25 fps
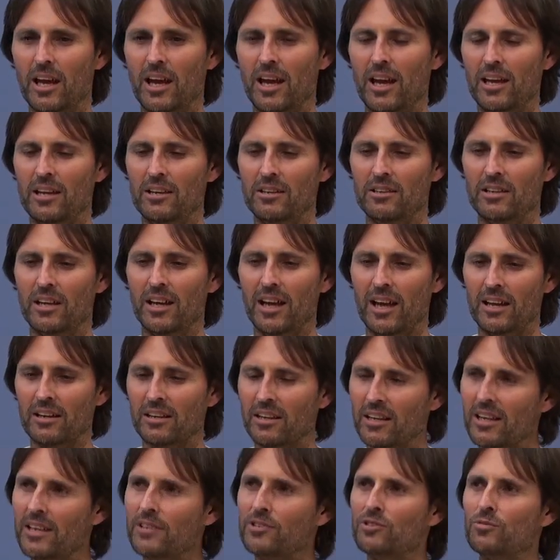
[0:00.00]
And
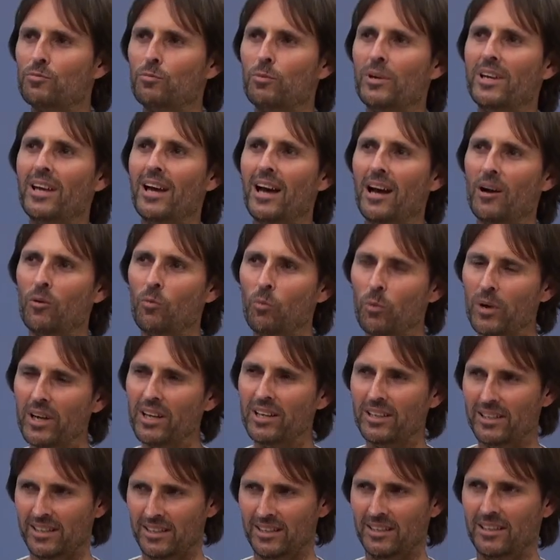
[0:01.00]
unless we are
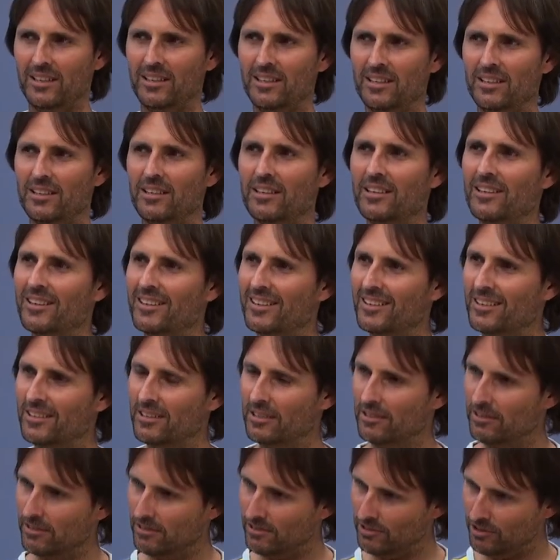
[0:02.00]
willing
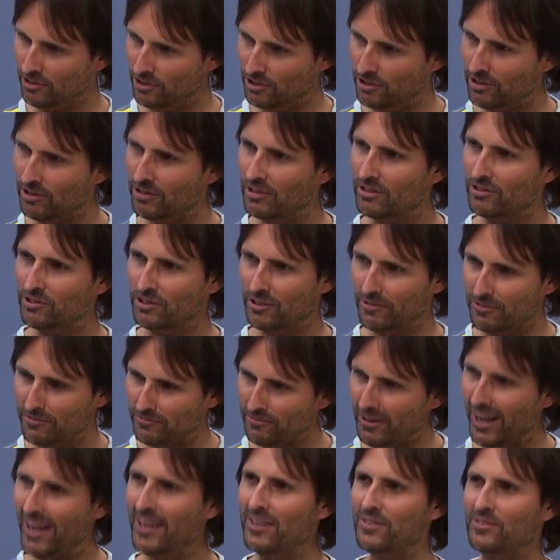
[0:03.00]
to
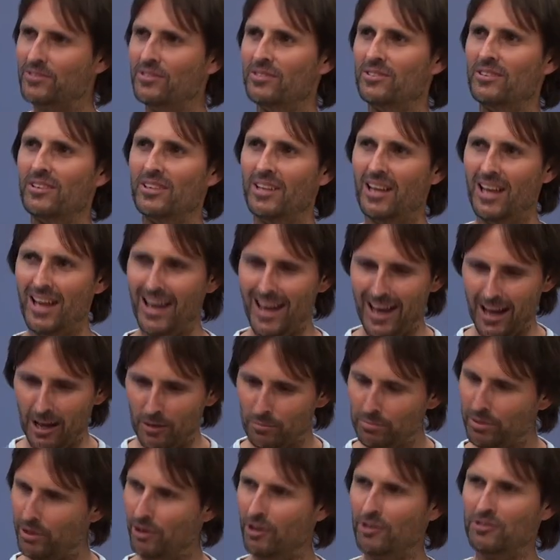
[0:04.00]
face
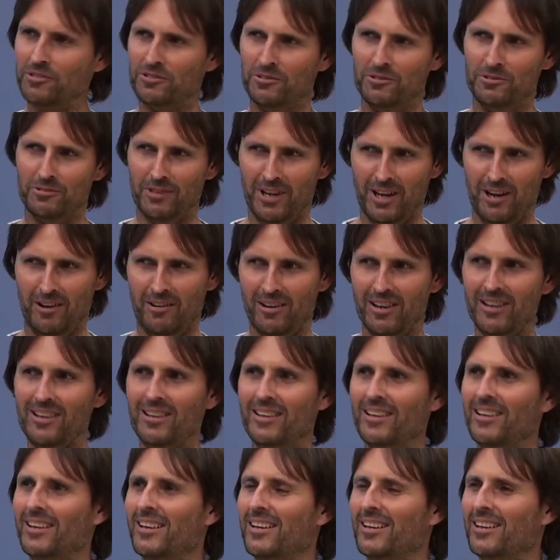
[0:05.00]
our personal
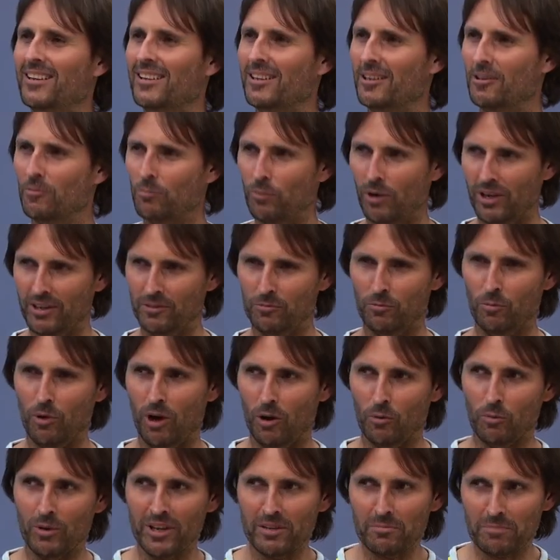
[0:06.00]
error,
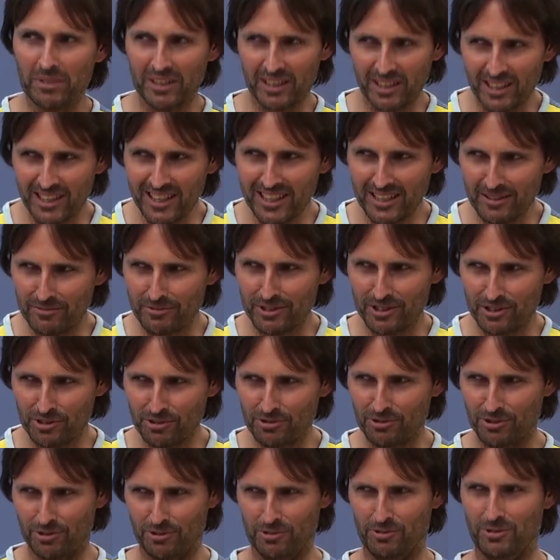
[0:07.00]
what we believe is
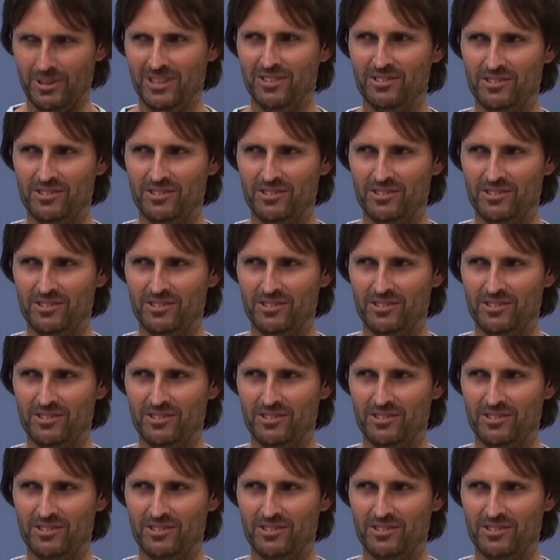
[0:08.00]
true